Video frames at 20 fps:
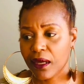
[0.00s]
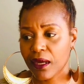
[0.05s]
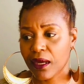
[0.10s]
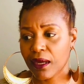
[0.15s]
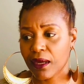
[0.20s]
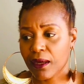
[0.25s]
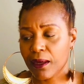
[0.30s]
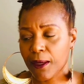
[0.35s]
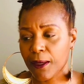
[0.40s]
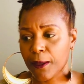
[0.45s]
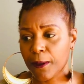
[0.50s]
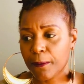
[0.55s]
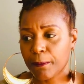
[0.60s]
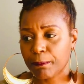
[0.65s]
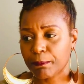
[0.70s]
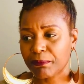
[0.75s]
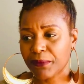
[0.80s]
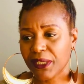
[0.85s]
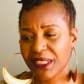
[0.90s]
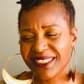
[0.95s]

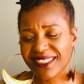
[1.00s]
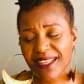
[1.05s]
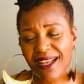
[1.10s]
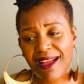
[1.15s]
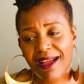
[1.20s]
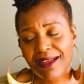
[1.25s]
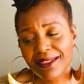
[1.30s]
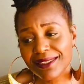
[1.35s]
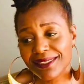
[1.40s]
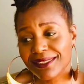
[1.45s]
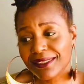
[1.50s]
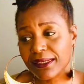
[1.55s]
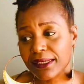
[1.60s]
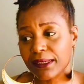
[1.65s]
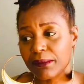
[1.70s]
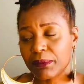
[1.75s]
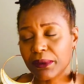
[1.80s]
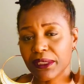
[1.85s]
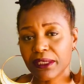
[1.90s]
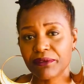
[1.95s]
Because
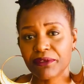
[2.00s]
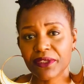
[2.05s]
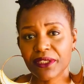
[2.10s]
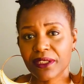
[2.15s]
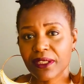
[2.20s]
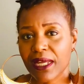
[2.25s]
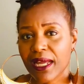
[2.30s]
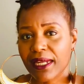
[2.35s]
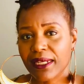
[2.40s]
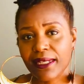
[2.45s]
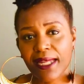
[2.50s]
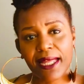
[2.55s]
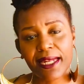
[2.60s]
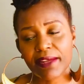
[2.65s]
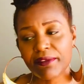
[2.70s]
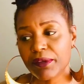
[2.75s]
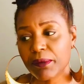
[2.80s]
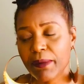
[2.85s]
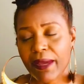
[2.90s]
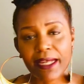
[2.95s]
honestly, believe it or not
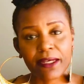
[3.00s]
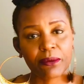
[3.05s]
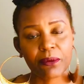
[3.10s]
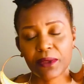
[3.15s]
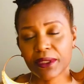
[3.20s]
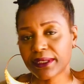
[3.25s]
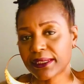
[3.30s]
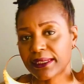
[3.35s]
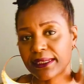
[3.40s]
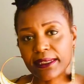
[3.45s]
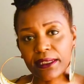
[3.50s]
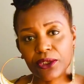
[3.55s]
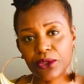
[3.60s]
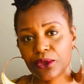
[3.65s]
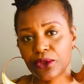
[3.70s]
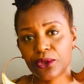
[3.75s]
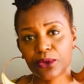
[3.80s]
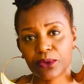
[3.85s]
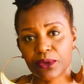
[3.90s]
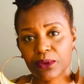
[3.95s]
everybody wants to see
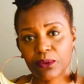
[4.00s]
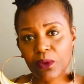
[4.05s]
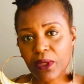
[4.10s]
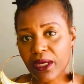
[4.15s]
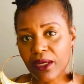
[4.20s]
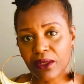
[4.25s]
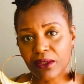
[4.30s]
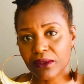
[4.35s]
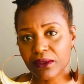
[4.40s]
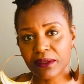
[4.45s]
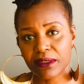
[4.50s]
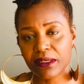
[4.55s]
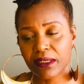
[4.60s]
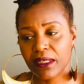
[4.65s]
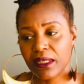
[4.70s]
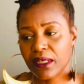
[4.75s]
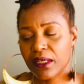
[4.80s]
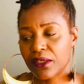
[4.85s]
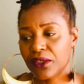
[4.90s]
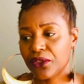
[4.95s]
you doing well.
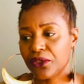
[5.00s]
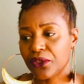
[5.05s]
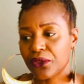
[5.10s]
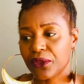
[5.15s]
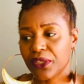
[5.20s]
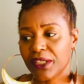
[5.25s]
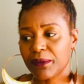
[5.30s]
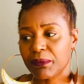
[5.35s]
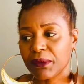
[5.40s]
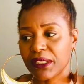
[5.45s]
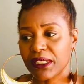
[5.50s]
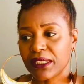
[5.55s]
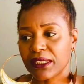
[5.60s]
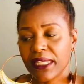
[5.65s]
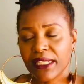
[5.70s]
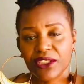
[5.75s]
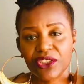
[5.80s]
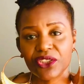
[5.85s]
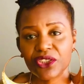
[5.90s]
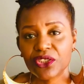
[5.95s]
You know what I mean?
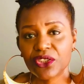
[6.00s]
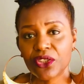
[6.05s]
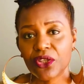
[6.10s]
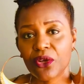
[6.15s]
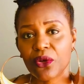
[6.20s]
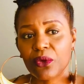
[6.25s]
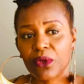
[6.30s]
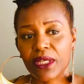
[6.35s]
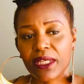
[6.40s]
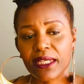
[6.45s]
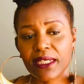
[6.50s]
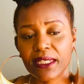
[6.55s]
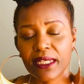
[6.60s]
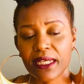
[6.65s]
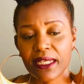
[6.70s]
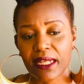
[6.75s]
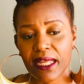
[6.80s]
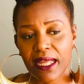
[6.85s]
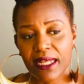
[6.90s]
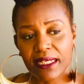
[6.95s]
They just don't.
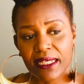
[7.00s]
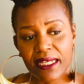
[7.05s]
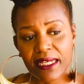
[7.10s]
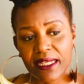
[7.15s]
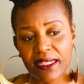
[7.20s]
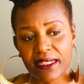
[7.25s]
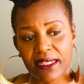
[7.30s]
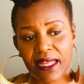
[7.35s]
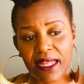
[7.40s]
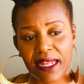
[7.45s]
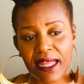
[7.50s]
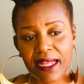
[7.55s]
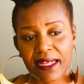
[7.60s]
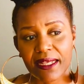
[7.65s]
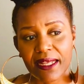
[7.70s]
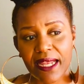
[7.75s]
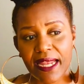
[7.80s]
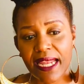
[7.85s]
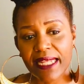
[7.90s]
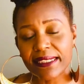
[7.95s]
And I
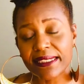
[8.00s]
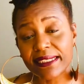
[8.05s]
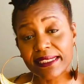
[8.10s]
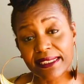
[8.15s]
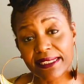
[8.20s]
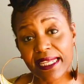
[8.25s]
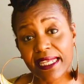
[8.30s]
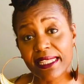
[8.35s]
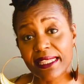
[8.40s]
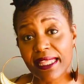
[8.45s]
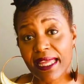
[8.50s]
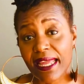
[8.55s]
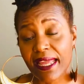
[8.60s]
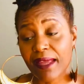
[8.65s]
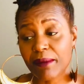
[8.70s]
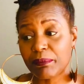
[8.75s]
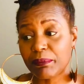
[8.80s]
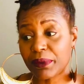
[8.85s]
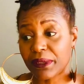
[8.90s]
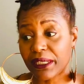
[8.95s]
hate to say
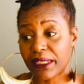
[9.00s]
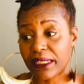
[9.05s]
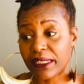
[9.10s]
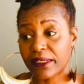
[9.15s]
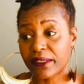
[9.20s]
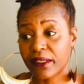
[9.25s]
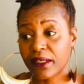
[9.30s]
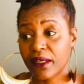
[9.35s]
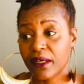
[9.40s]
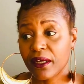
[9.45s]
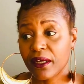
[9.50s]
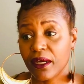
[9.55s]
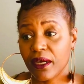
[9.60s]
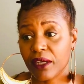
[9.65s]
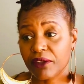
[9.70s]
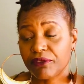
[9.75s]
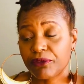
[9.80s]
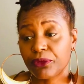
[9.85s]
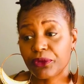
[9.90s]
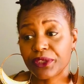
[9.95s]
that, but
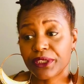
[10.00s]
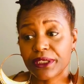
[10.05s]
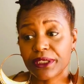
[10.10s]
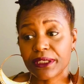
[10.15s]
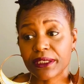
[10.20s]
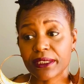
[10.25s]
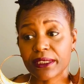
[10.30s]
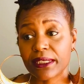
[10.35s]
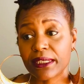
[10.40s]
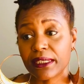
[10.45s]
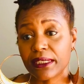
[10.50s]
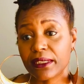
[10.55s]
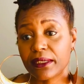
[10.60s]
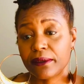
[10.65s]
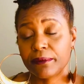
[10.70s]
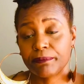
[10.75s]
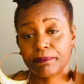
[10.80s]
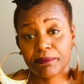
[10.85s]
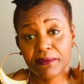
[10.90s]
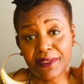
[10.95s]

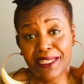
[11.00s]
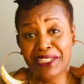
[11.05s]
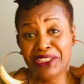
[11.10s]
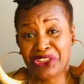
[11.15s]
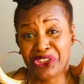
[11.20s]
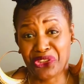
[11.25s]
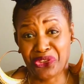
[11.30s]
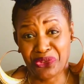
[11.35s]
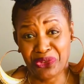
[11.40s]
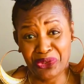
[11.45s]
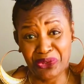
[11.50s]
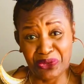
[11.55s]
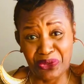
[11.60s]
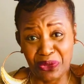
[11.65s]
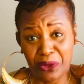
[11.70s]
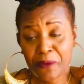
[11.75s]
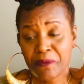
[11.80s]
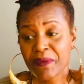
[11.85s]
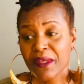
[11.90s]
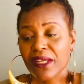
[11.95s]
unfortunately, it's
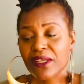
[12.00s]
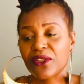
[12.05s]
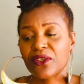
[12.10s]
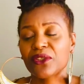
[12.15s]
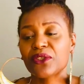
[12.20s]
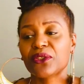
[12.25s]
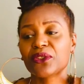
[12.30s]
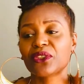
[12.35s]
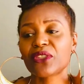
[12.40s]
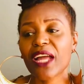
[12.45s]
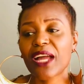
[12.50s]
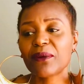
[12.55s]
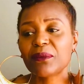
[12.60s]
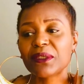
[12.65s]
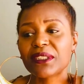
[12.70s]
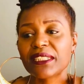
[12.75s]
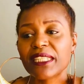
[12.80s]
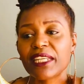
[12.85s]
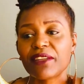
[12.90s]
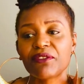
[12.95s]
true. So I
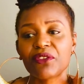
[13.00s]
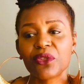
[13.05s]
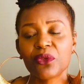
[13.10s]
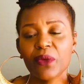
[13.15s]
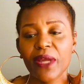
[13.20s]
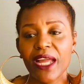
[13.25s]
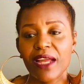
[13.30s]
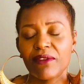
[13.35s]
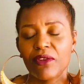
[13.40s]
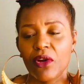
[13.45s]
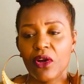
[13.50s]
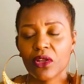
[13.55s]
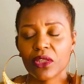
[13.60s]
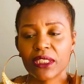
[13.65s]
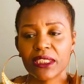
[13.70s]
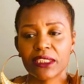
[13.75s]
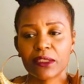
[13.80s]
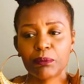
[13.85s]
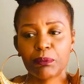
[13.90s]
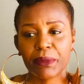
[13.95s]
would say, if you have all
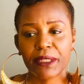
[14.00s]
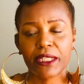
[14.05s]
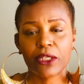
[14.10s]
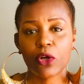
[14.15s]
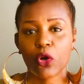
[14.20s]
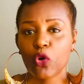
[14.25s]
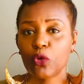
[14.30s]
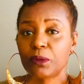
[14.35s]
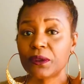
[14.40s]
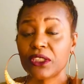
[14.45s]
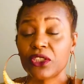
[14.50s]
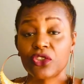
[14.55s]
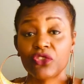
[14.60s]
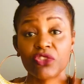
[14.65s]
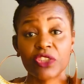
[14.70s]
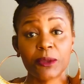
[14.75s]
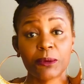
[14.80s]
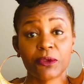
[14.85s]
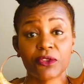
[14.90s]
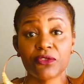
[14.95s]
these big hopes and
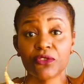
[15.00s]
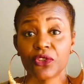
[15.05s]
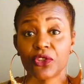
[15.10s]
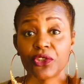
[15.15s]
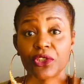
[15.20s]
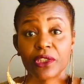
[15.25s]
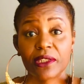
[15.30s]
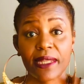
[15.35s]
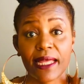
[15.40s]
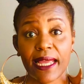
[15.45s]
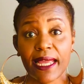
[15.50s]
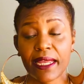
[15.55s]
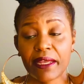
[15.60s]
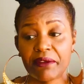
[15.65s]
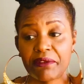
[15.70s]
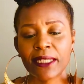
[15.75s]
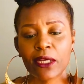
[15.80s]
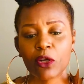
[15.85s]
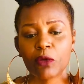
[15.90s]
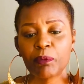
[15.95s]
dreams for your
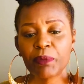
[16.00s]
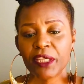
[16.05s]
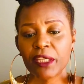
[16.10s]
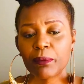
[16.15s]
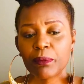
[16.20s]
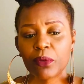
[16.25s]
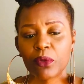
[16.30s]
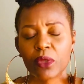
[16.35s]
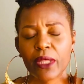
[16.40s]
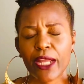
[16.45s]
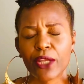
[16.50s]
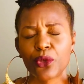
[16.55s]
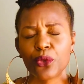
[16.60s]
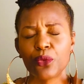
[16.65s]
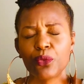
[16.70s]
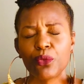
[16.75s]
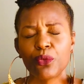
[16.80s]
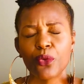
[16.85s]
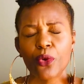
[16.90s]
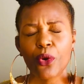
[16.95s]
life, tell people that
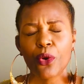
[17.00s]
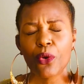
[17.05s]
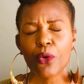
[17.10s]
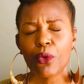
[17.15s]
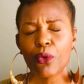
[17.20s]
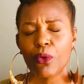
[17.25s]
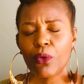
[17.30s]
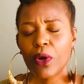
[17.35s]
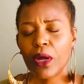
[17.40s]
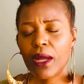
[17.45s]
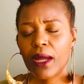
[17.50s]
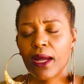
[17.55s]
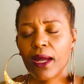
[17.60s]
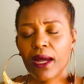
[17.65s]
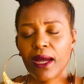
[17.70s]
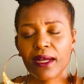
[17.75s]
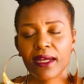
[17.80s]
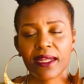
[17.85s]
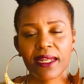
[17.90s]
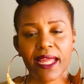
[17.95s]
you know
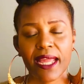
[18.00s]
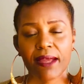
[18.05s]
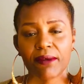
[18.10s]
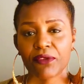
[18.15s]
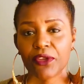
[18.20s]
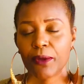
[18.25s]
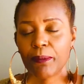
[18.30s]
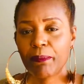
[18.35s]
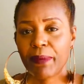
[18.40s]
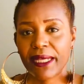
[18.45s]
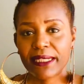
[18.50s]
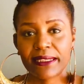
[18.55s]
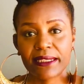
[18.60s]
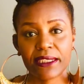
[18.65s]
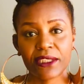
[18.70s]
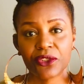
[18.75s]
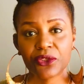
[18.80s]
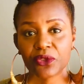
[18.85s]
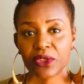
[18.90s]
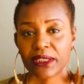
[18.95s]
are going to have your best
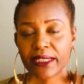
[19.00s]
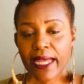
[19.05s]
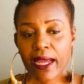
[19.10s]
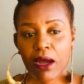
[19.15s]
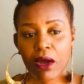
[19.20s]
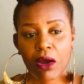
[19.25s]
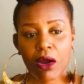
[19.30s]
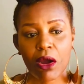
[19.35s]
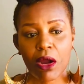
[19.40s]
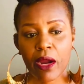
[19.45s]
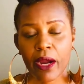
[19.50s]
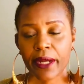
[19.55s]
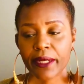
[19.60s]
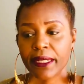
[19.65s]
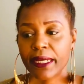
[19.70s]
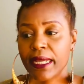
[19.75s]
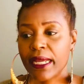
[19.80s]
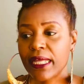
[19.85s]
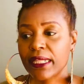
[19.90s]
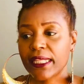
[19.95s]
interests at
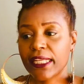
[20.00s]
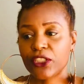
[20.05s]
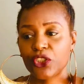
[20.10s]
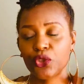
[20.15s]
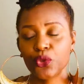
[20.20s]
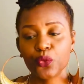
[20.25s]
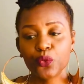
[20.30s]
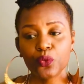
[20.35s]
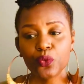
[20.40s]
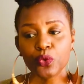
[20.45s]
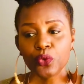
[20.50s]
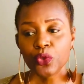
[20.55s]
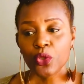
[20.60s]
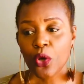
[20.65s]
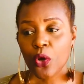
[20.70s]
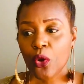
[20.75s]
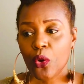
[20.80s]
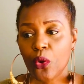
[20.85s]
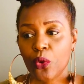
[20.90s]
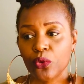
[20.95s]
heart, that you
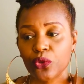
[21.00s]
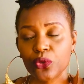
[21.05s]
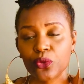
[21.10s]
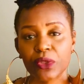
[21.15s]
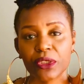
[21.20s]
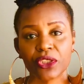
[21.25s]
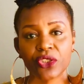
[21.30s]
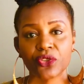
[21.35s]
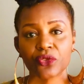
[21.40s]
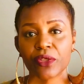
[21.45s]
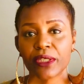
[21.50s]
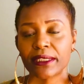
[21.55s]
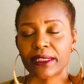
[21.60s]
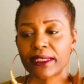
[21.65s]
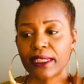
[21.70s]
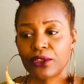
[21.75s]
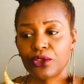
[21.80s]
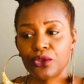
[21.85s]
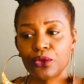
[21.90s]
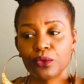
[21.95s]
know you can
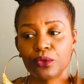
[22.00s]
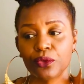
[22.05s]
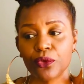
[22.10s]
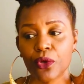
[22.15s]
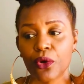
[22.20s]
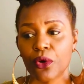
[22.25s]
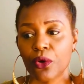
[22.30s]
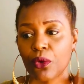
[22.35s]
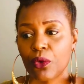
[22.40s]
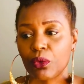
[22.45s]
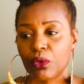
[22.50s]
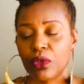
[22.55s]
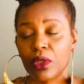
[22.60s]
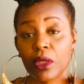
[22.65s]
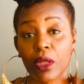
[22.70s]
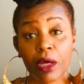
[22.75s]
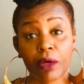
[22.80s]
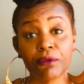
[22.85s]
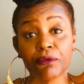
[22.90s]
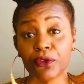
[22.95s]
trust, that you know
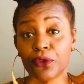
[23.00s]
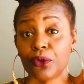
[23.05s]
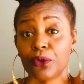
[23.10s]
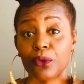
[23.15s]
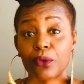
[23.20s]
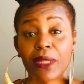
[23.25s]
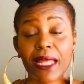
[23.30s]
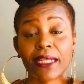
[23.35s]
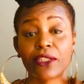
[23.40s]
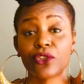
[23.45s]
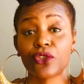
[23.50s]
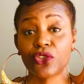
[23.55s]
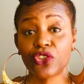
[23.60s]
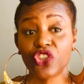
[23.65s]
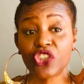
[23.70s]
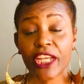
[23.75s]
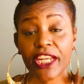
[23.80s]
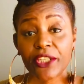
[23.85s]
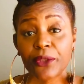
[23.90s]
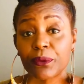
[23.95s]
love you, like
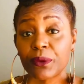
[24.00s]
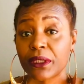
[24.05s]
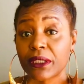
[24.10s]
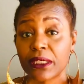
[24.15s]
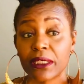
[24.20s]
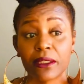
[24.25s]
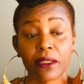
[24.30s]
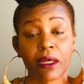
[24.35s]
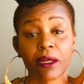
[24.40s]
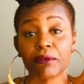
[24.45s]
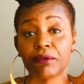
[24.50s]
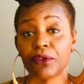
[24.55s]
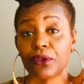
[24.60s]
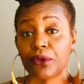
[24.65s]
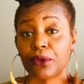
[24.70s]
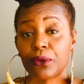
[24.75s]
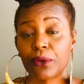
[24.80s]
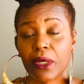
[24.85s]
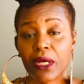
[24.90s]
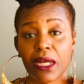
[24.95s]
genuinely love
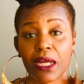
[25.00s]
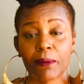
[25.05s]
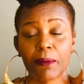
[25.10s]
you,